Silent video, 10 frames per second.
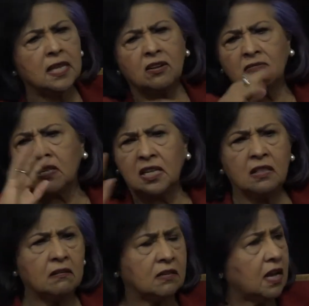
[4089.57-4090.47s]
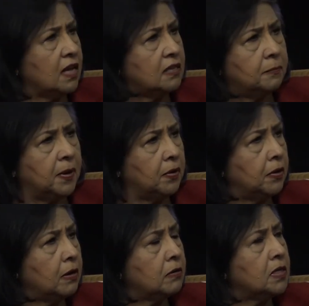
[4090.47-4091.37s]
They don't see those kinds of
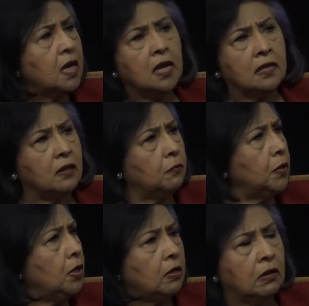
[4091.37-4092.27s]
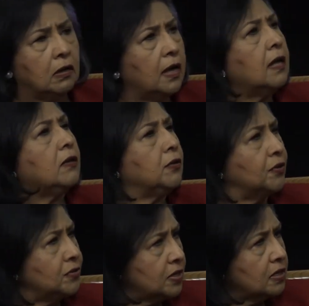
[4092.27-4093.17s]
barriers that we
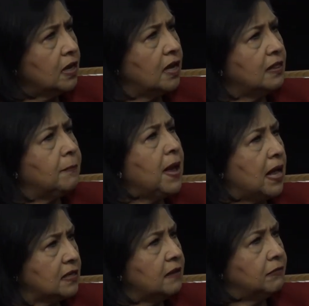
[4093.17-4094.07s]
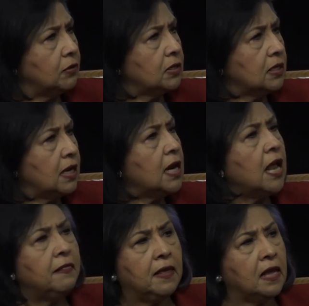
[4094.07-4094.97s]
elders in the past have looked at.
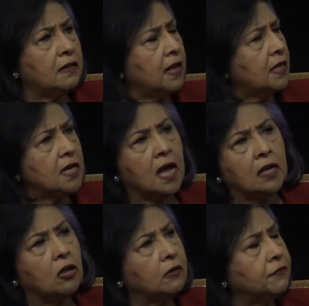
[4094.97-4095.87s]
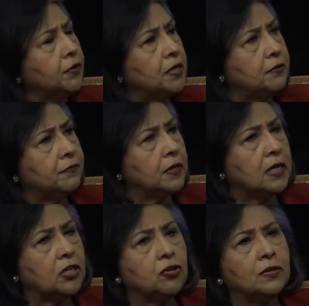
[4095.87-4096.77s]
They, they dialogue very
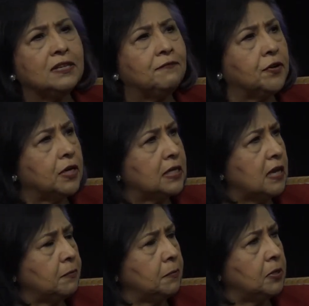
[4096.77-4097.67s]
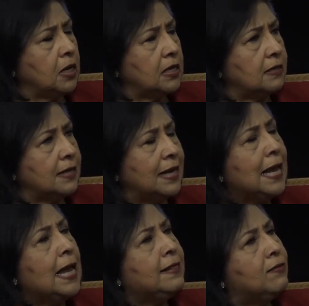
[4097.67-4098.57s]
differently, so it's a very acceptable kind of thing.
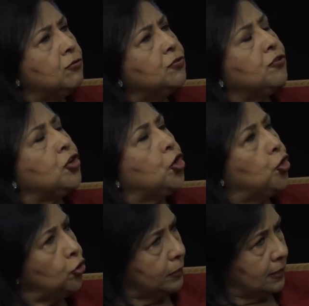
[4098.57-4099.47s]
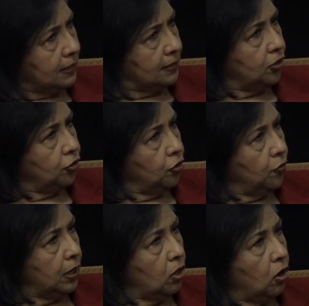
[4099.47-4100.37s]
Those are the good things that are
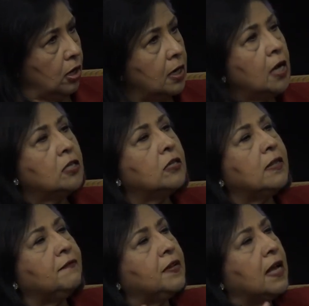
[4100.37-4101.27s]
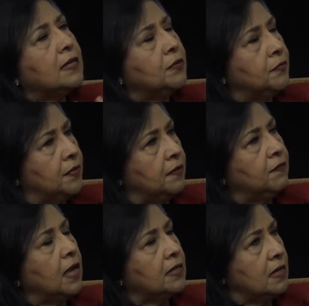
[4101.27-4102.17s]
going on. So they've got to, they've
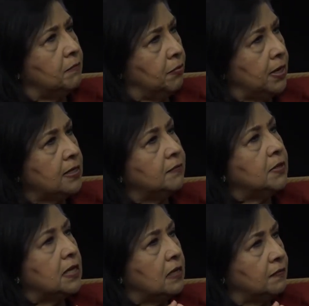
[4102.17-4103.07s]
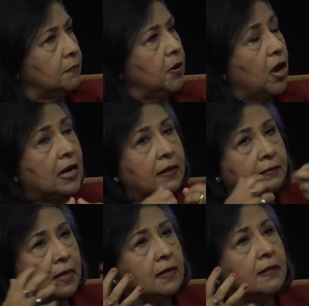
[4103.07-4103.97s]
got to embrace themselves, and I
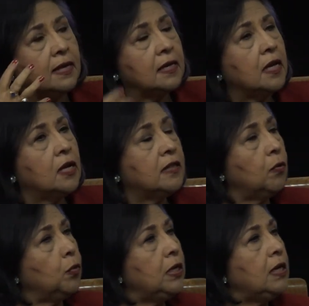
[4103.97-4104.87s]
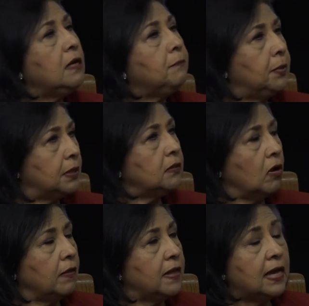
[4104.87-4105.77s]
think that, that we need to build
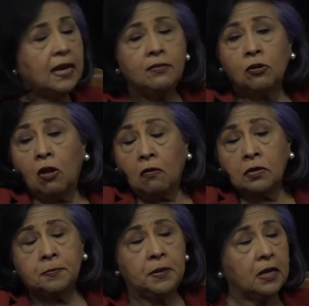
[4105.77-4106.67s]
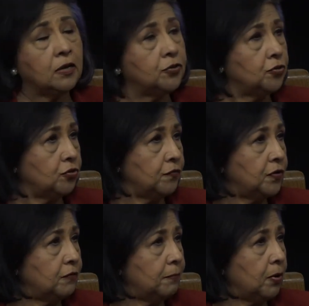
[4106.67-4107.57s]
on that. And there'll always be a
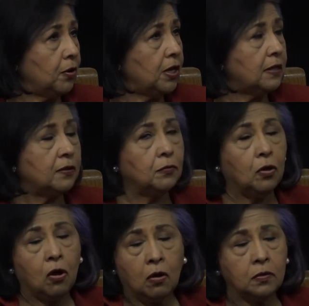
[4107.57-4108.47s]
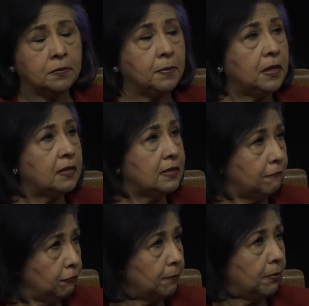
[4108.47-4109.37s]
conservative party, and there will always be a
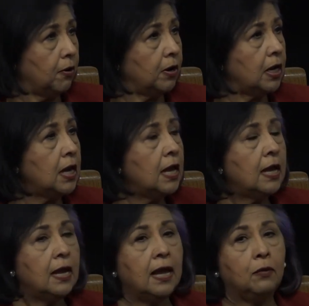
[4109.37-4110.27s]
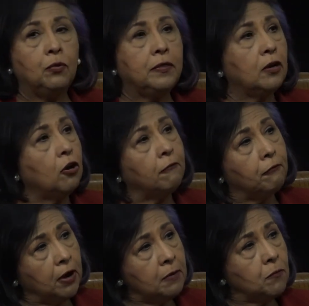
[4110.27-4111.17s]
different party. And within our
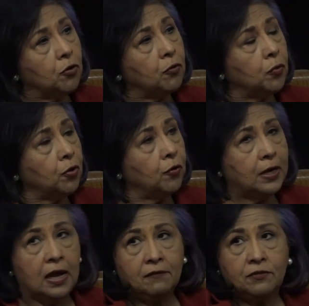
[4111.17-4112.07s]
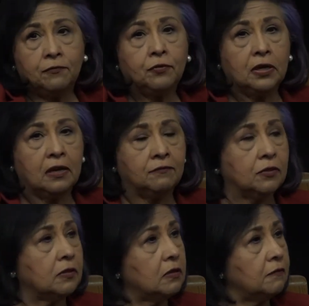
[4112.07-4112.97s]
framework, we're going to have different
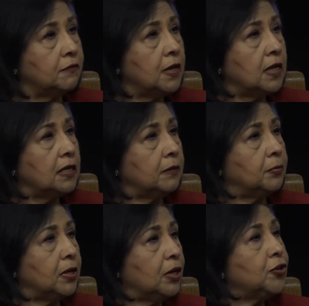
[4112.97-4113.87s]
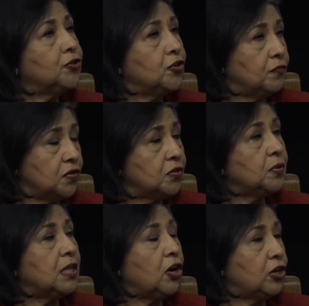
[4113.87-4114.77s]
levels of liberal and conservative
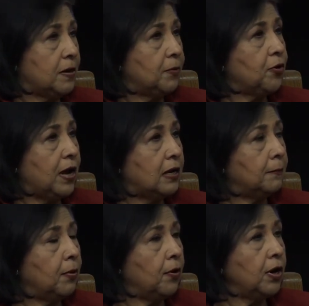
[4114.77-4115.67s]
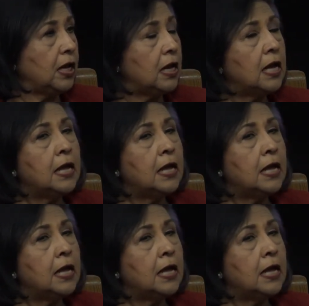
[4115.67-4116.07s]
within our Democratic Party.